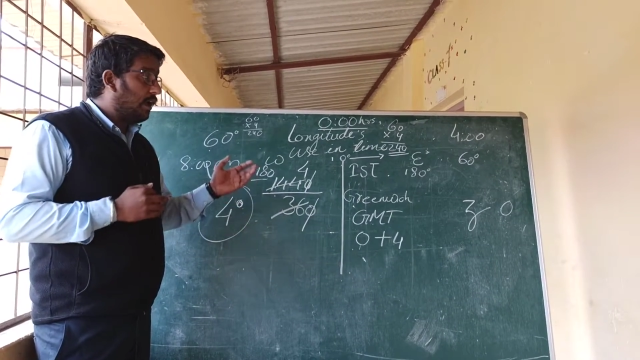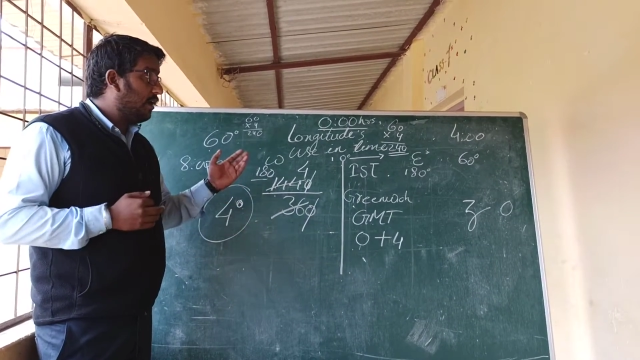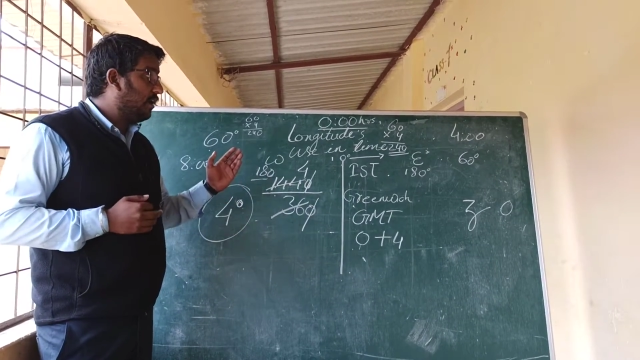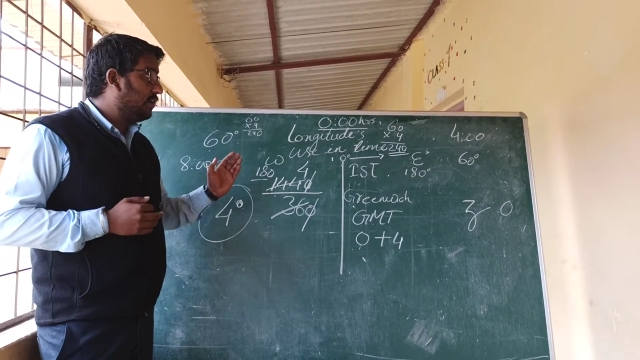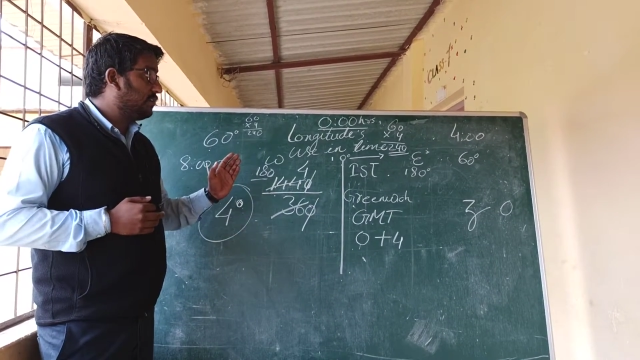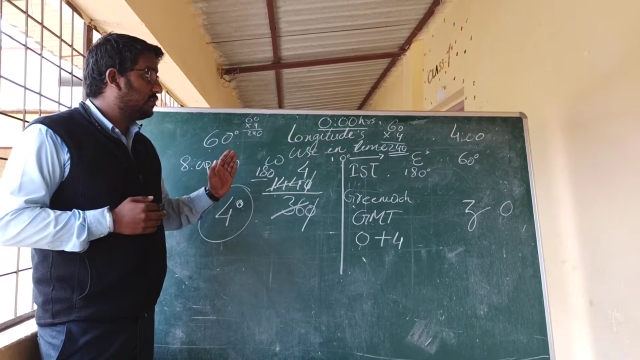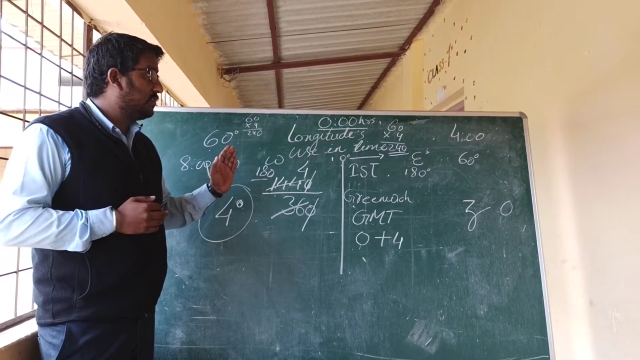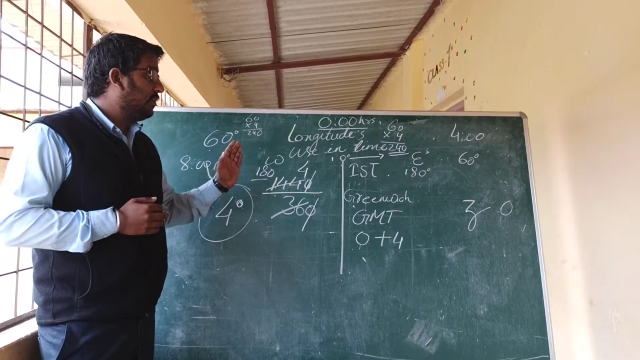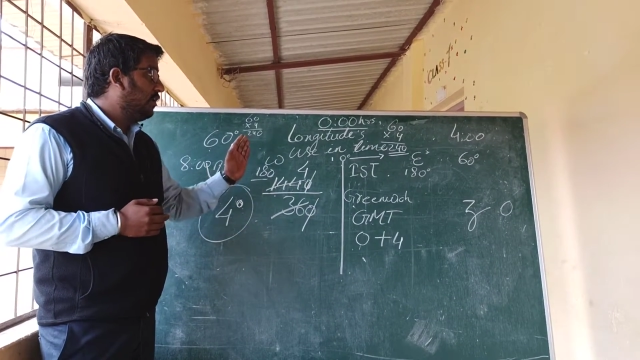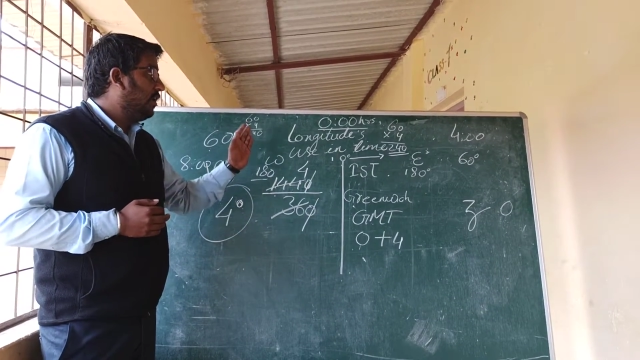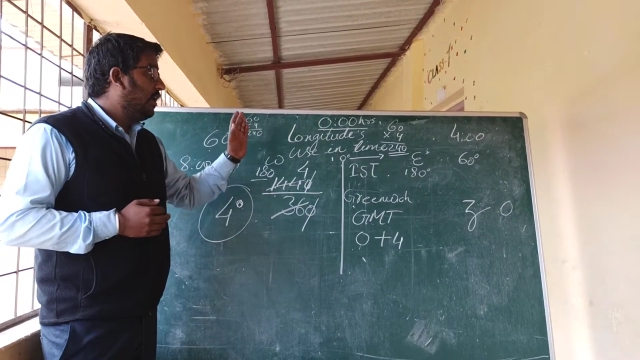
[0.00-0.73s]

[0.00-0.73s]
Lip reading: hours